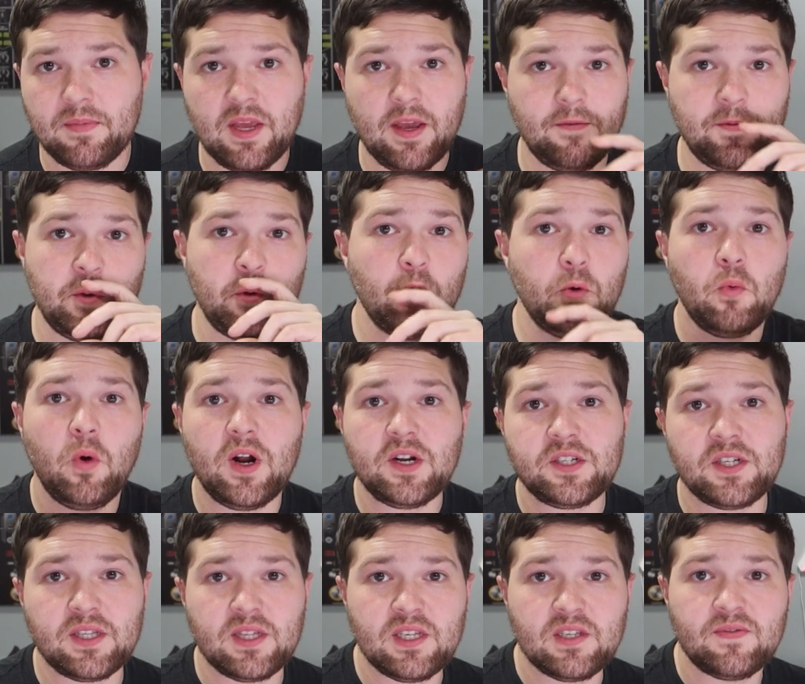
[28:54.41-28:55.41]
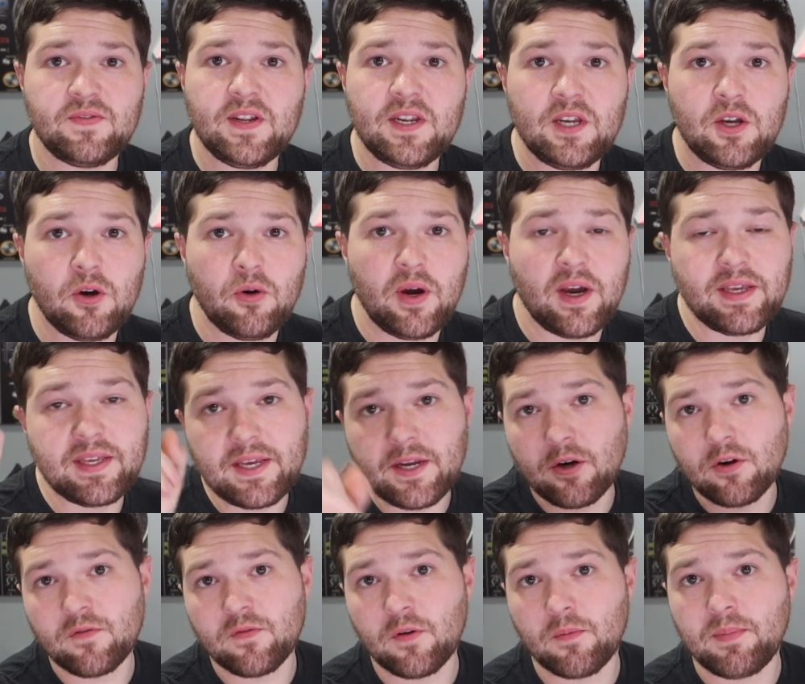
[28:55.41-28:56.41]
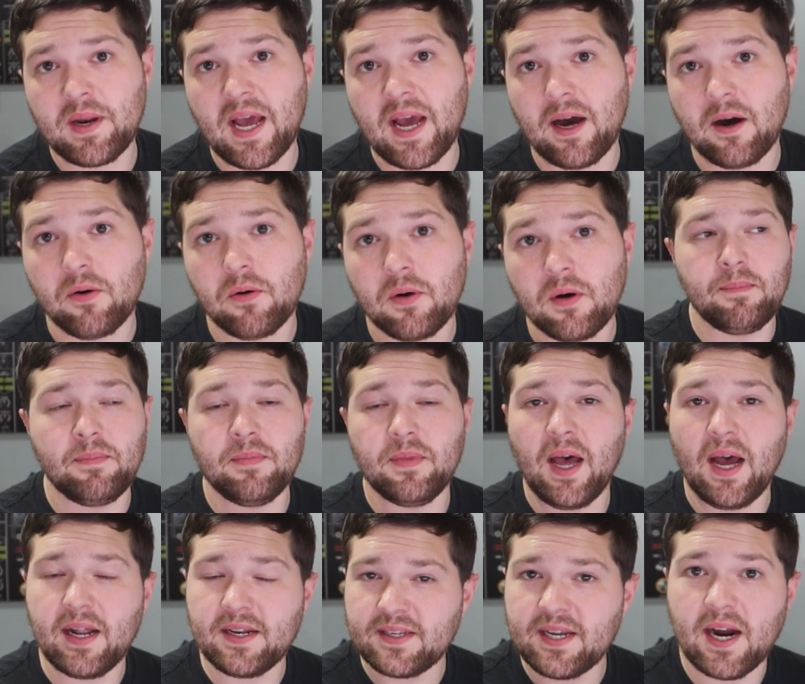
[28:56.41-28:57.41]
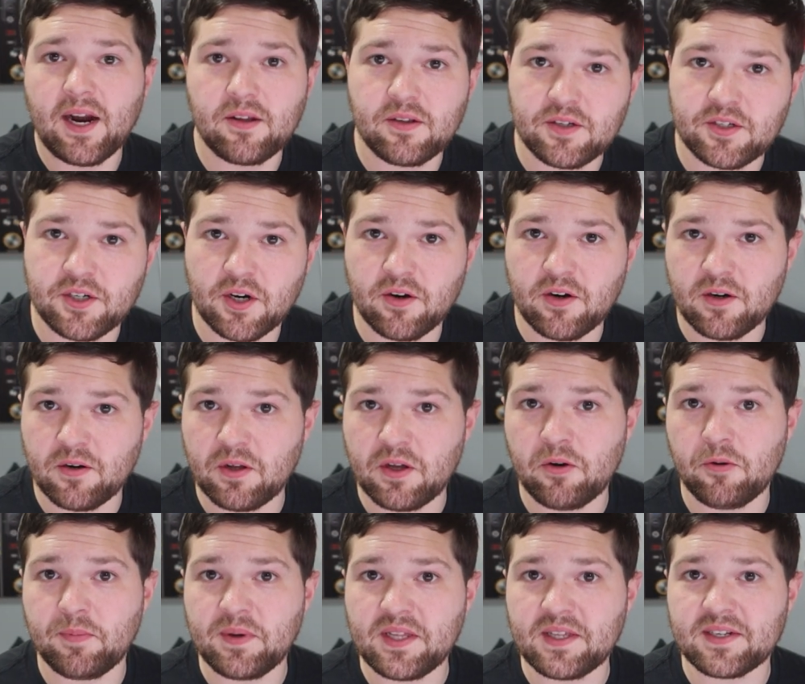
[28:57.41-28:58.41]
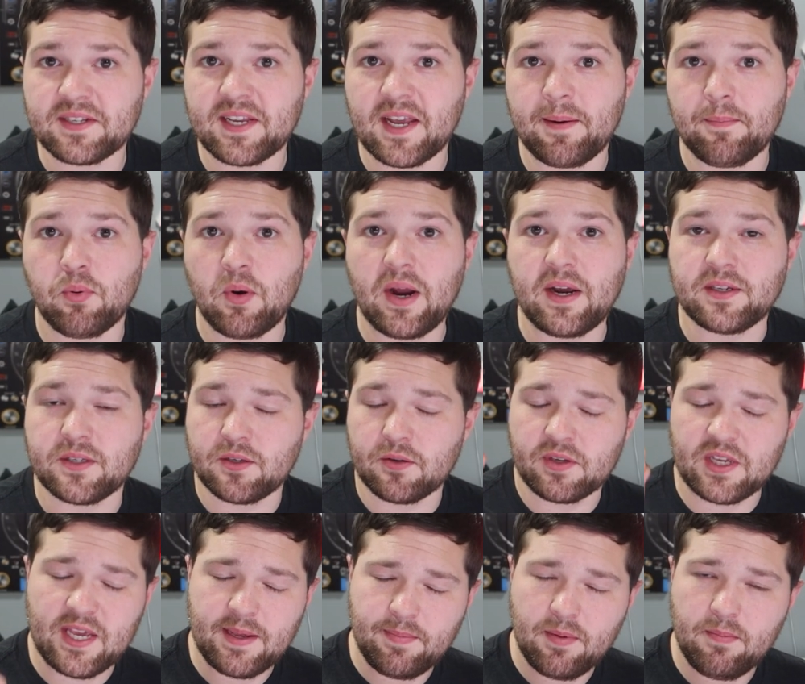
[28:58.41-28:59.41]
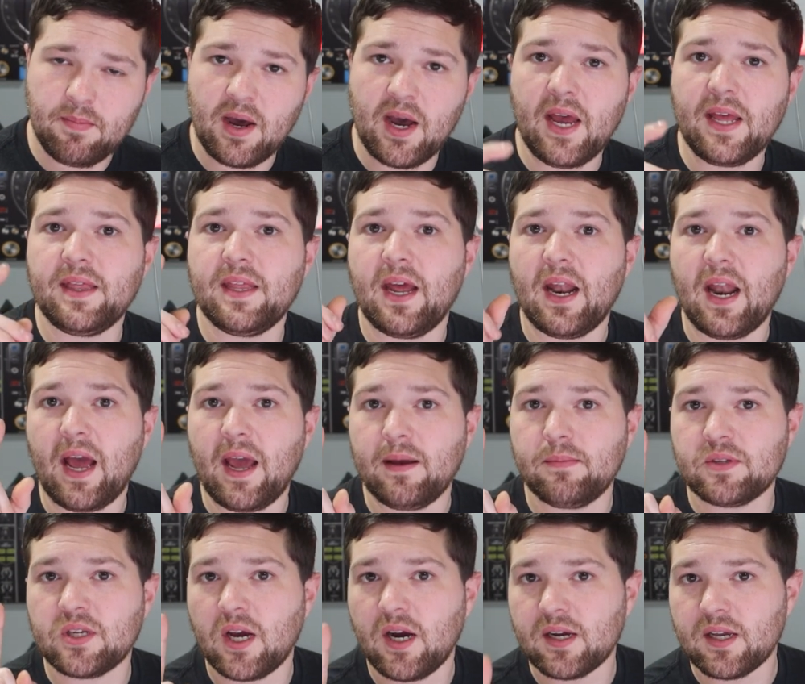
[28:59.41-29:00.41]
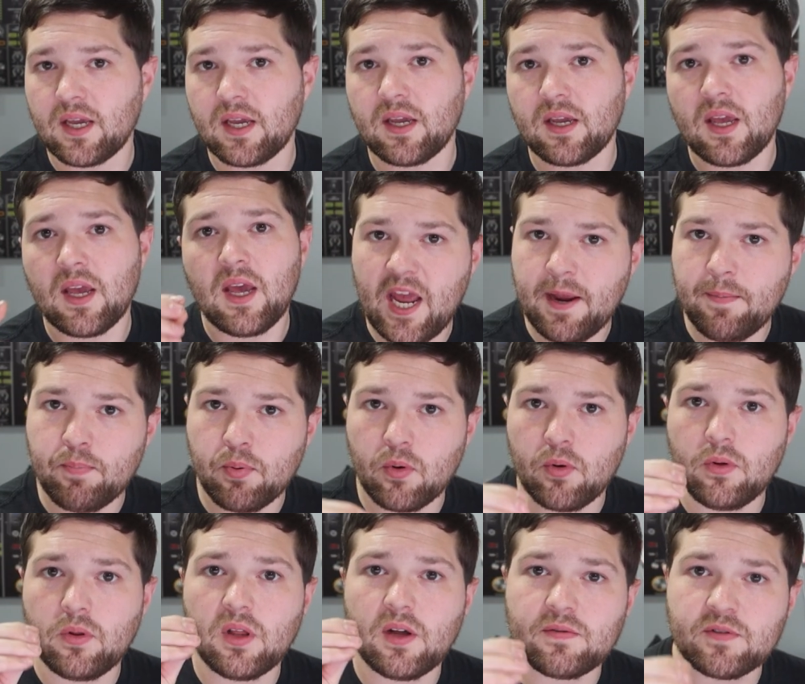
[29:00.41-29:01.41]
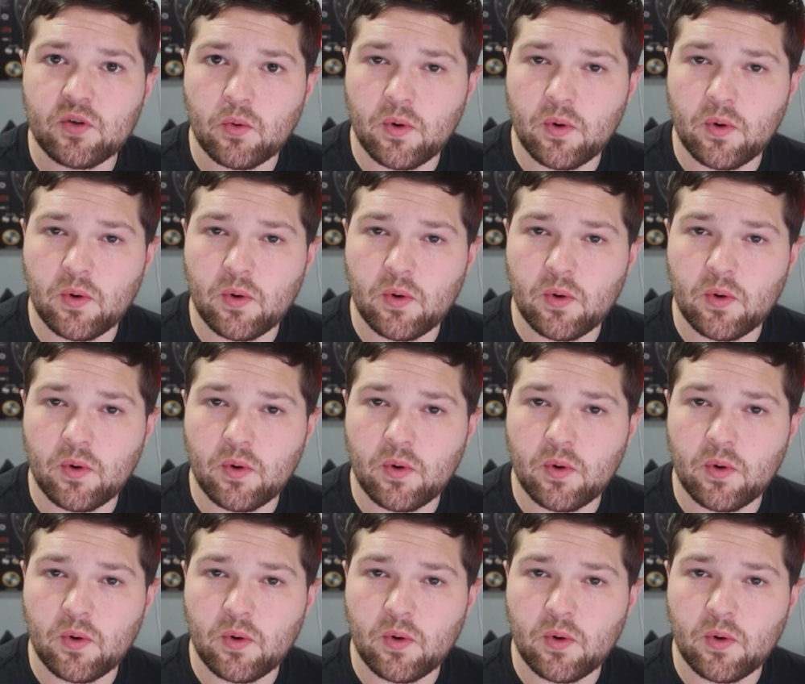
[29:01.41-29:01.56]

If you are watching this video a year from now, I'm not entirely sure it'll, it'll be the same price. So keep in mind that I am talking April of